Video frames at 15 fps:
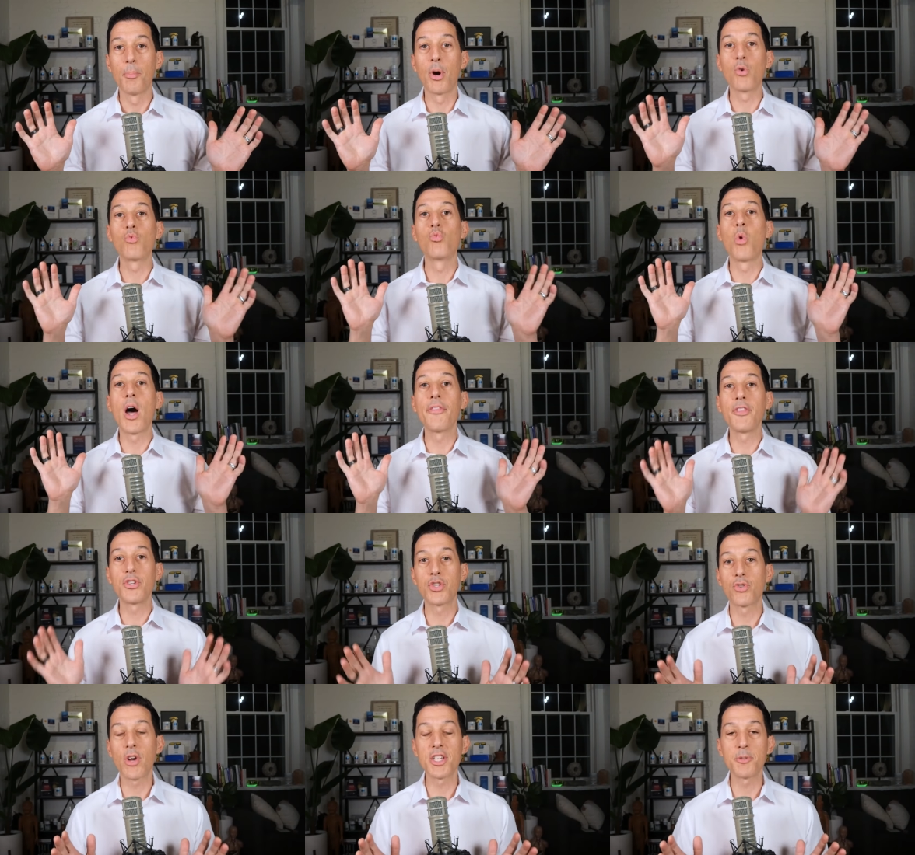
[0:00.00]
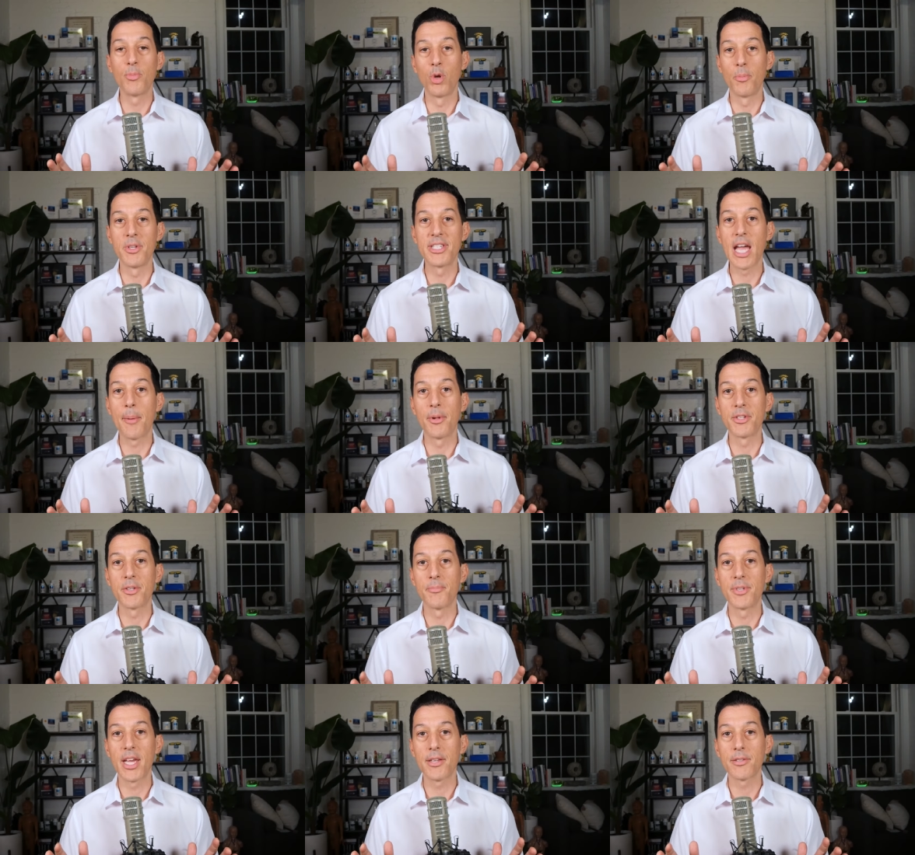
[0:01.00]
but run the stress, mood, and
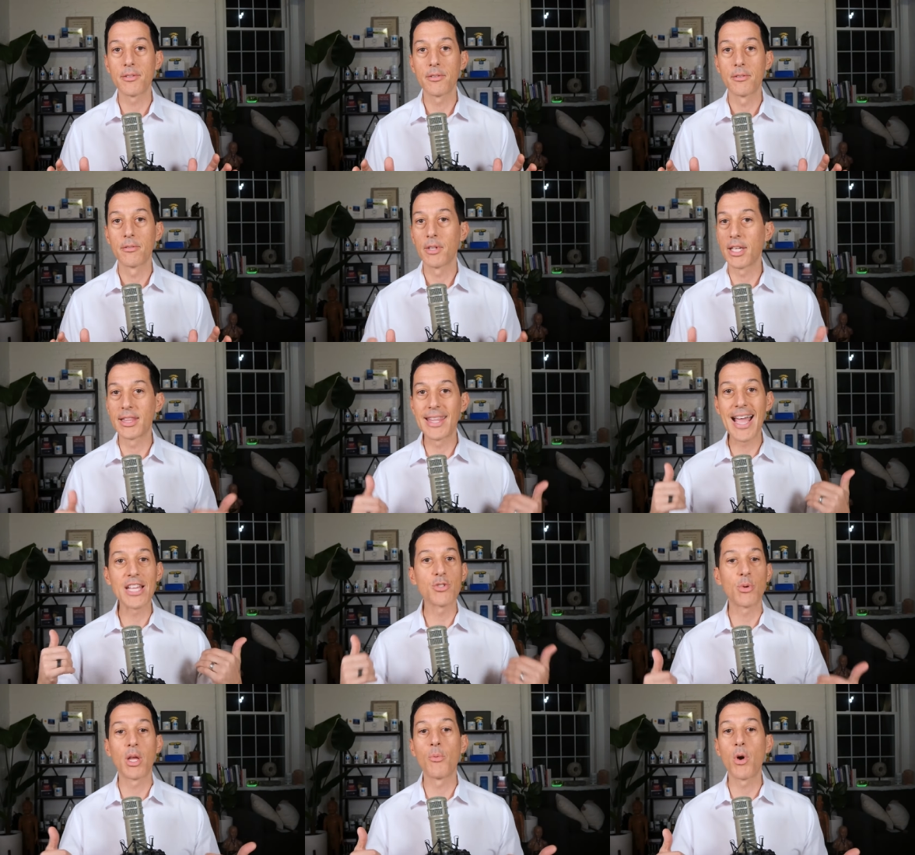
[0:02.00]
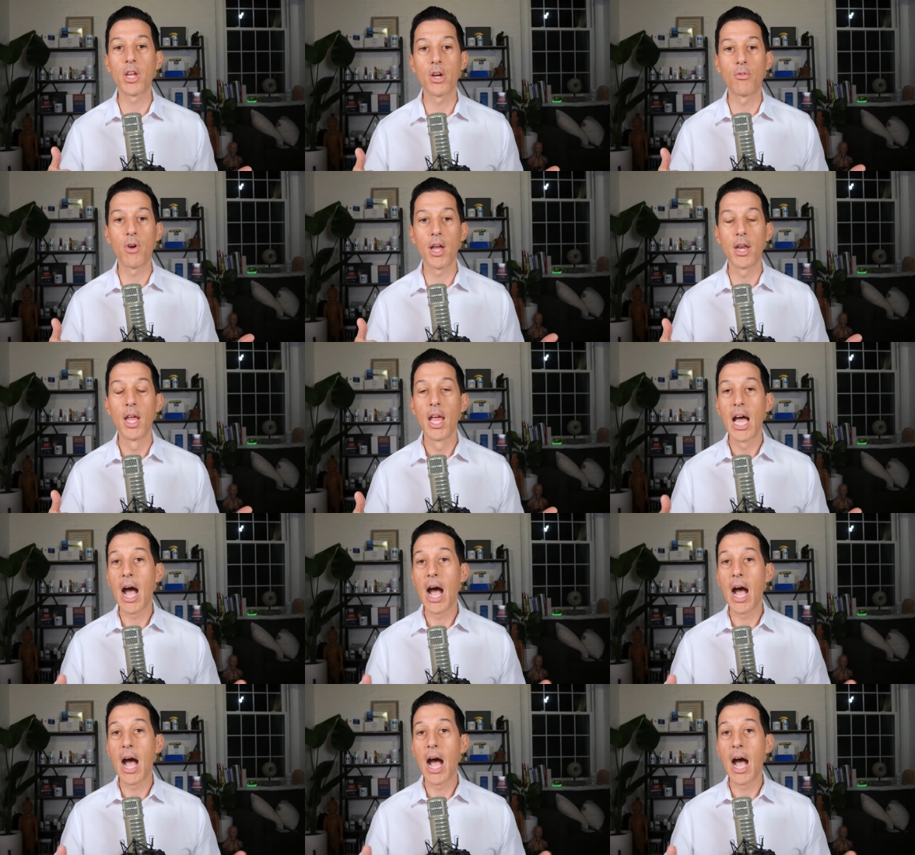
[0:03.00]
metabolism test. Like, that's what I want you to run.